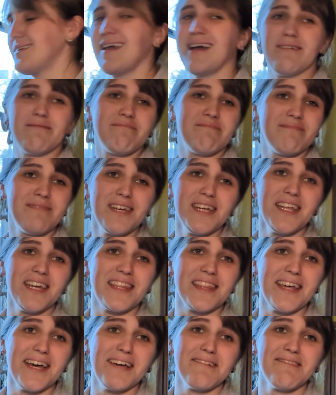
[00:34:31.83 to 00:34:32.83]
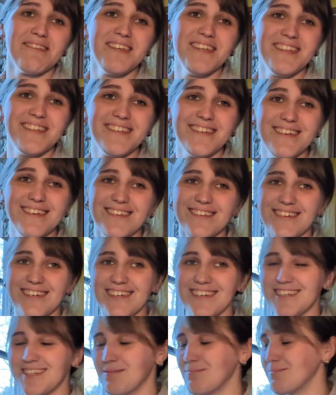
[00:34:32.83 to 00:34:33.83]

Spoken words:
Yeah, I like that. That's really